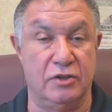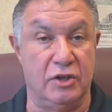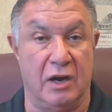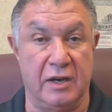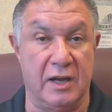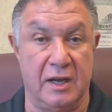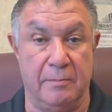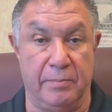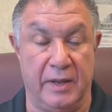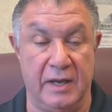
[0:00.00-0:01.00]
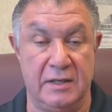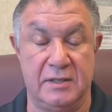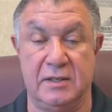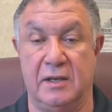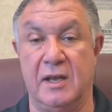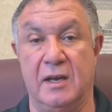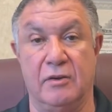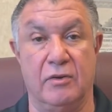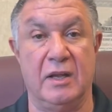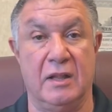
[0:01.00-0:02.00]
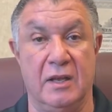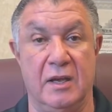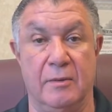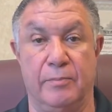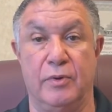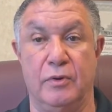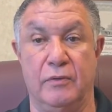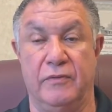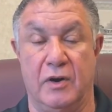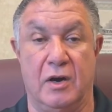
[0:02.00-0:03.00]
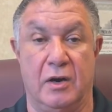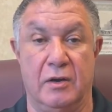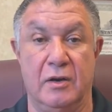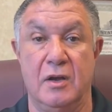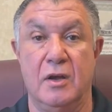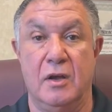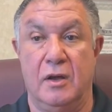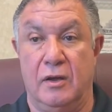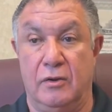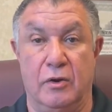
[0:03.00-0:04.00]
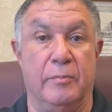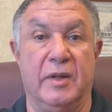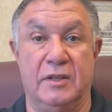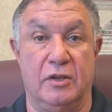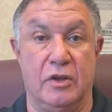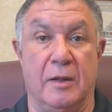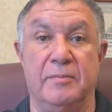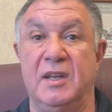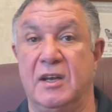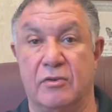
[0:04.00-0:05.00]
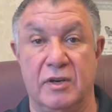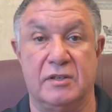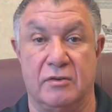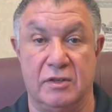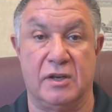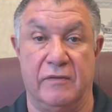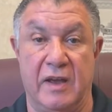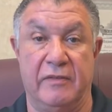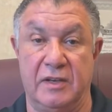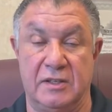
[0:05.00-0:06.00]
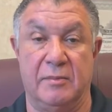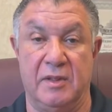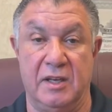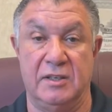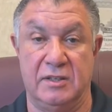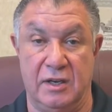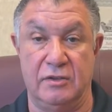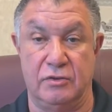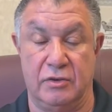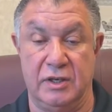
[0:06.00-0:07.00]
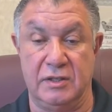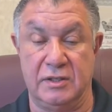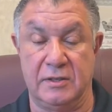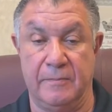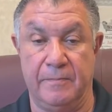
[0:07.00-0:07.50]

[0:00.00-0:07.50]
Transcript: jogging in place can greatly improve on your ability to help decrease the risk of having some of these injuries.